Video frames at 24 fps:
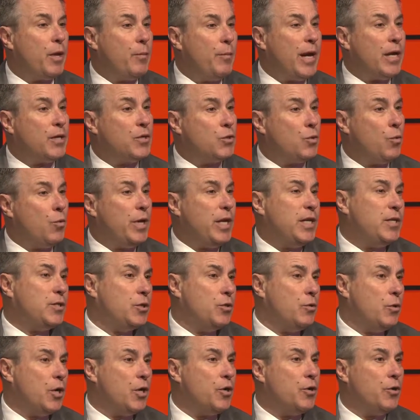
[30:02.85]
about
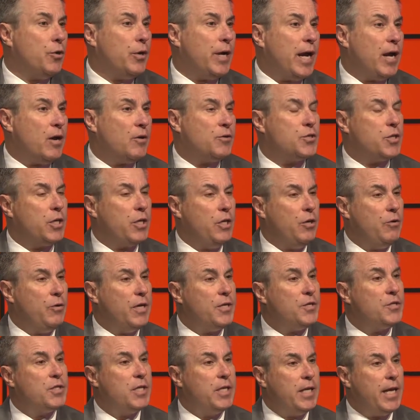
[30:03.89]
twenty-two hundred housing
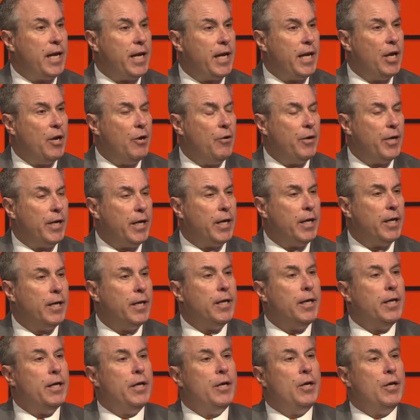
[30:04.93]
units in that area.
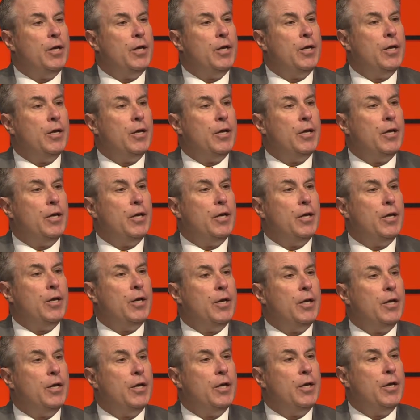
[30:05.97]
Moratorium in
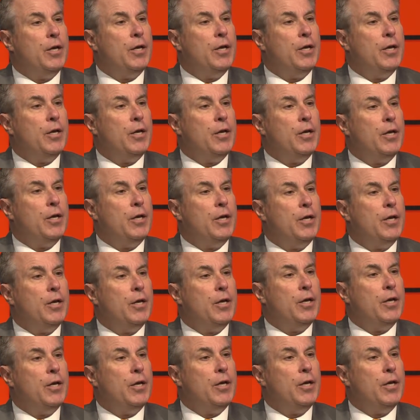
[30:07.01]
place uh, on any
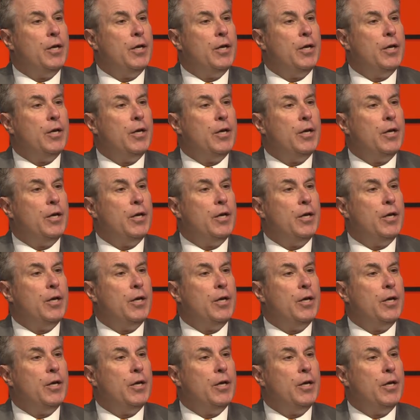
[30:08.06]
sort of construction. So talk about